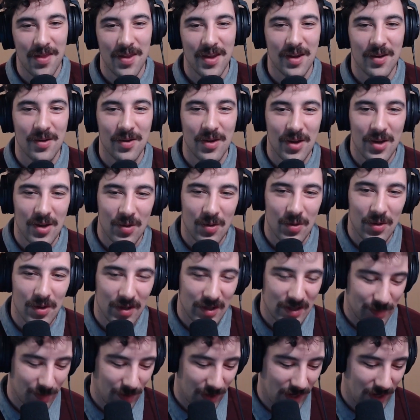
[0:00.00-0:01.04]
think you would
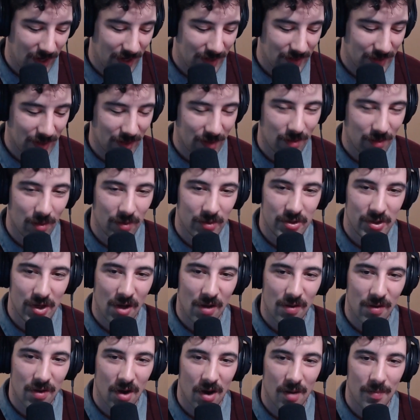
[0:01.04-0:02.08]
explain it as like a little
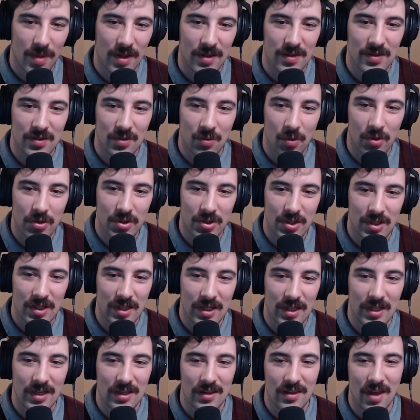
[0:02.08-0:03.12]
gel nub that's
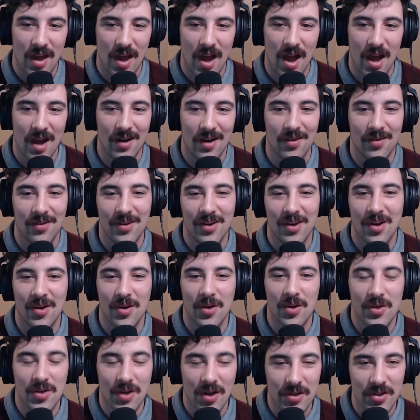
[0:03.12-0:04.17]
squishy that,
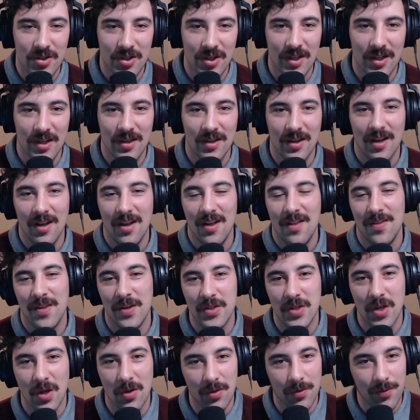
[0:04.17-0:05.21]
you touch it, the
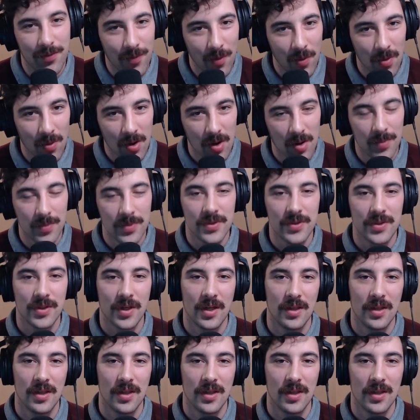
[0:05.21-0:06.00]
gel deforms.